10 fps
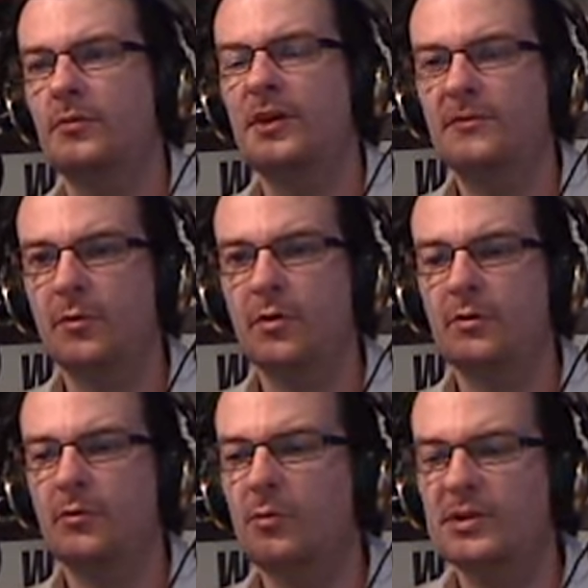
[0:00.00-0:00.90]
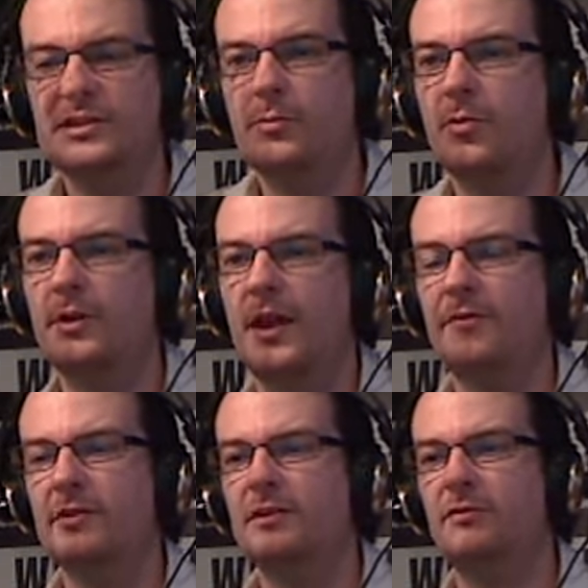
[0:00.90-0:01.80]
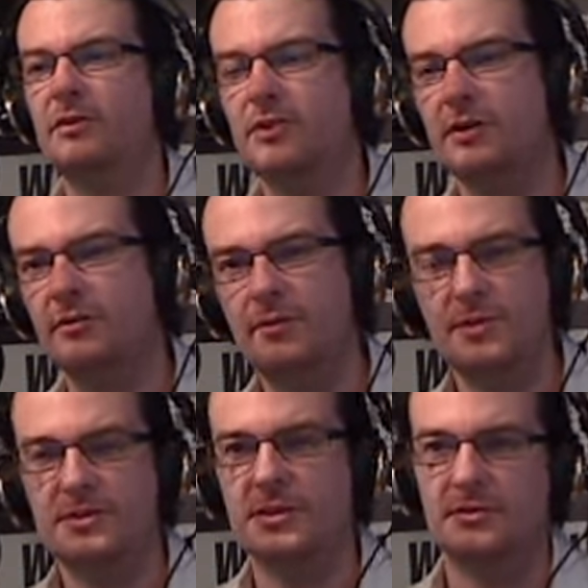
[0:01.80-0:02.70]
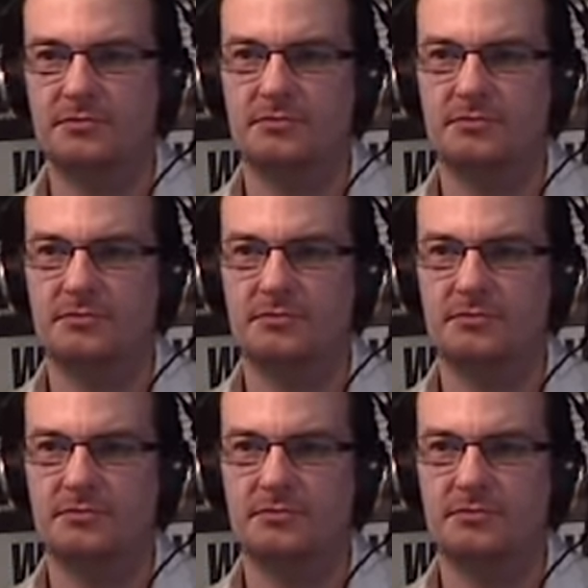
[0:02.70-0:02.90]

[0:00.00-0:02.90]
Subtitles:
Therefore, what's the point in having these free trade agreements then?